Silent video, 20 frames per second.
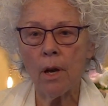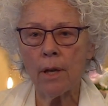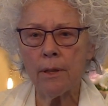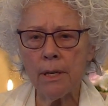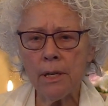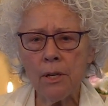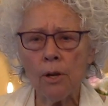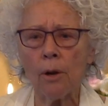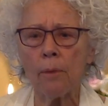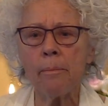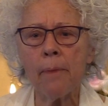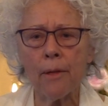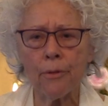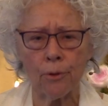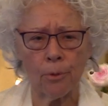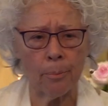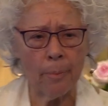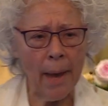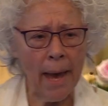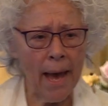I think her
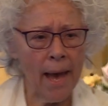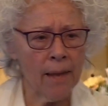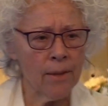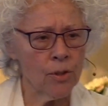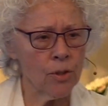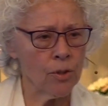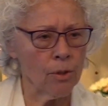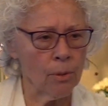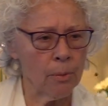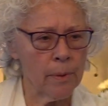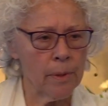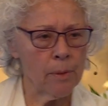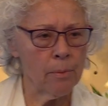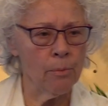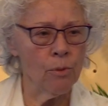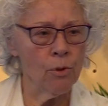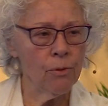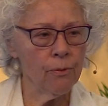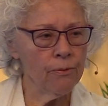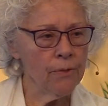mother passed or was
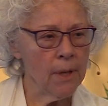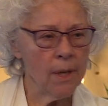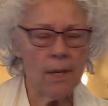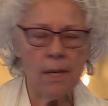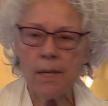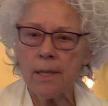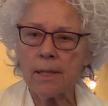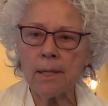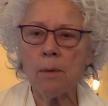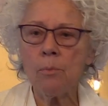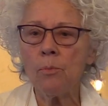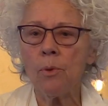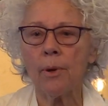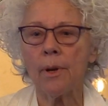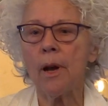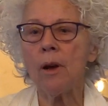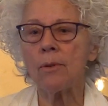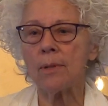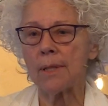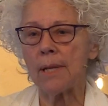moved somewhere
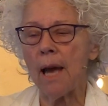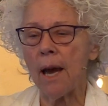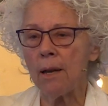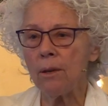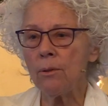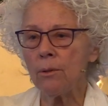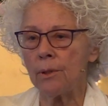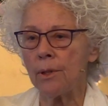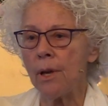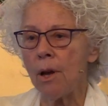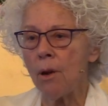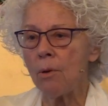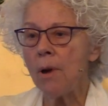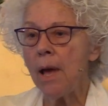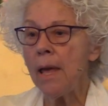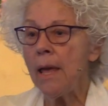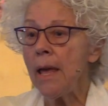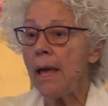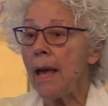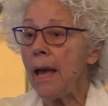else, I don't know.
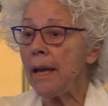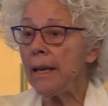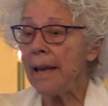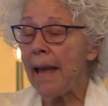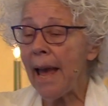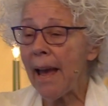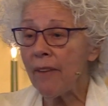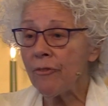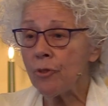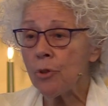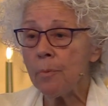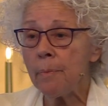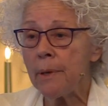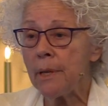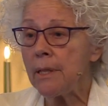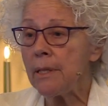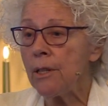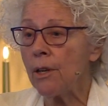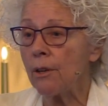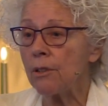And after
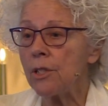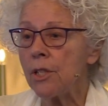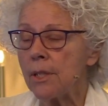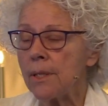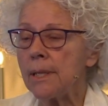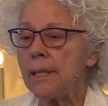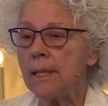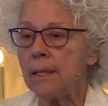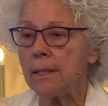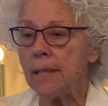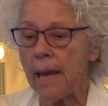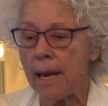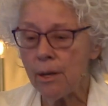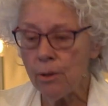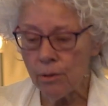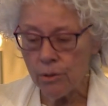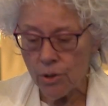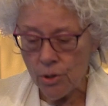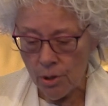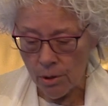being there just a day
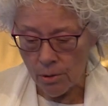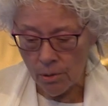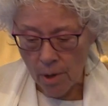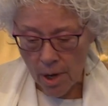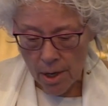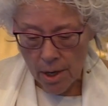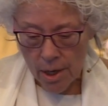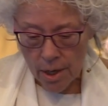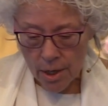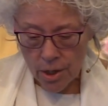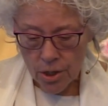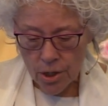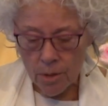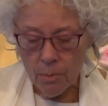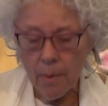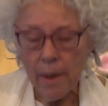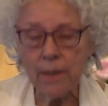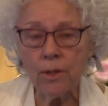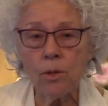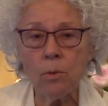or two, she
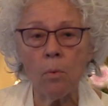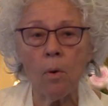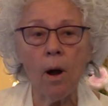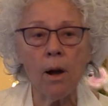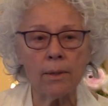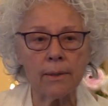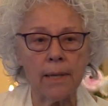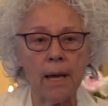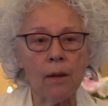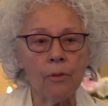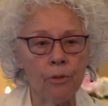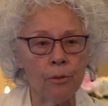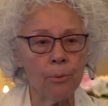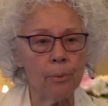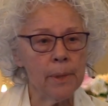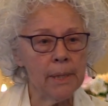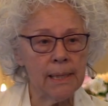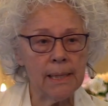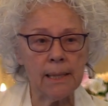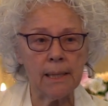went to walk down
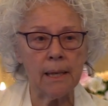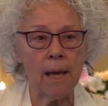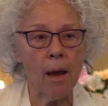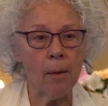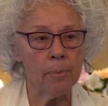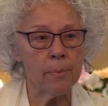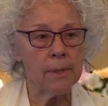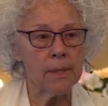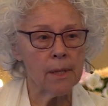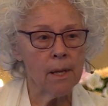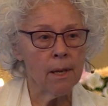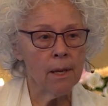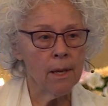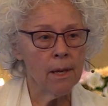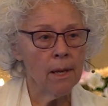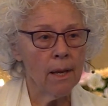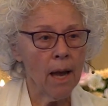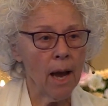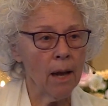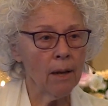three steps
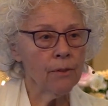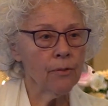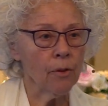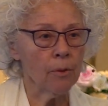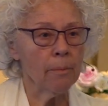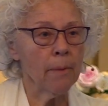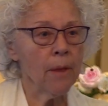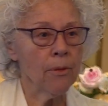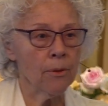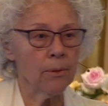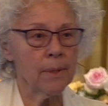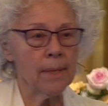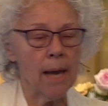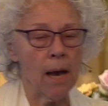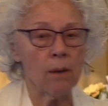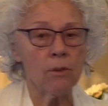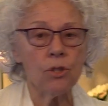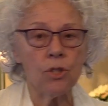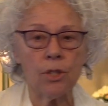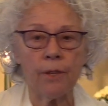out of her mother's
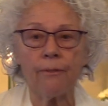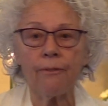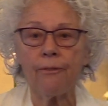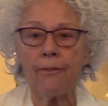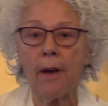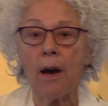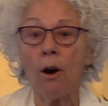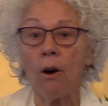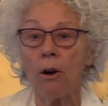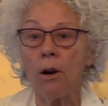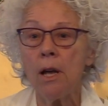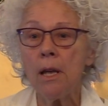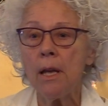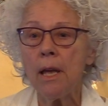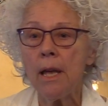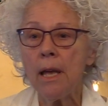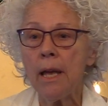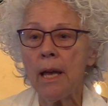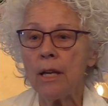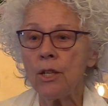house. She fell
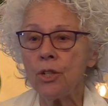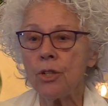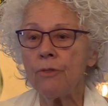and